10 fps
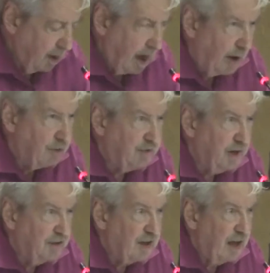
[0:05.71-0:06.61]
I was
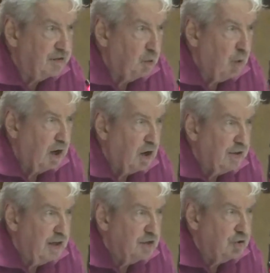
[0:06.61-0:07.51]
first asked to work on
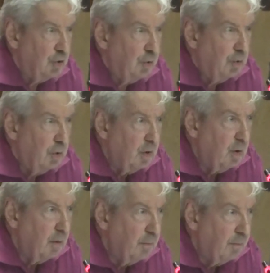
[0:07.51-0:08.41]
the issue
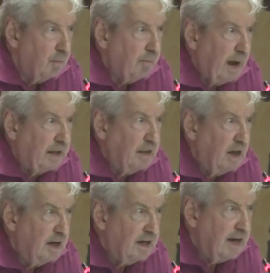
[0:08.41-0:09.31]
back in the
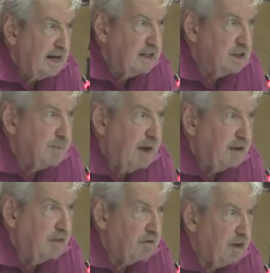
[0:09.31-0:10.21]
early 90s by
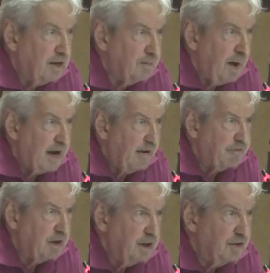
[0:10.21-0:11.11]
the great
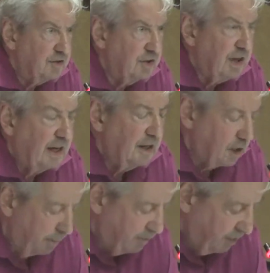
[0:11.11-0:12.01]
Pan-Africanist Dudley
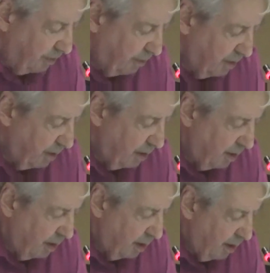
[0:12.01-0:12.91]
Thompson.
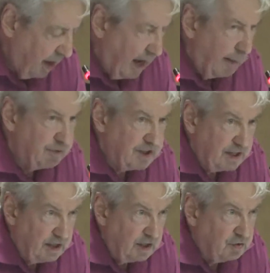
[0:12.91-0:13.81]
And I
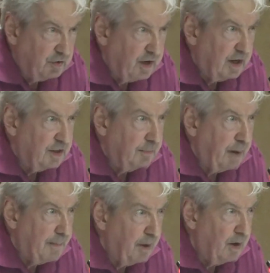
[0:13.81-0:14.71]
presented, as you heard, the
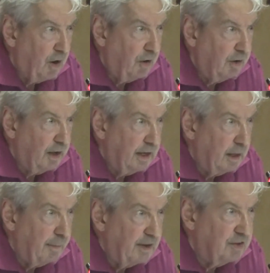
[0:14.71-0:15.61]
paper on the
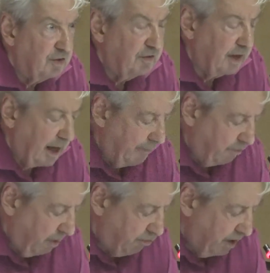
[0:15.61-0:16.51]
legal basis of the claim
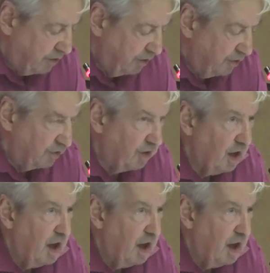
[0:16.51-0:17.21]
for reparations.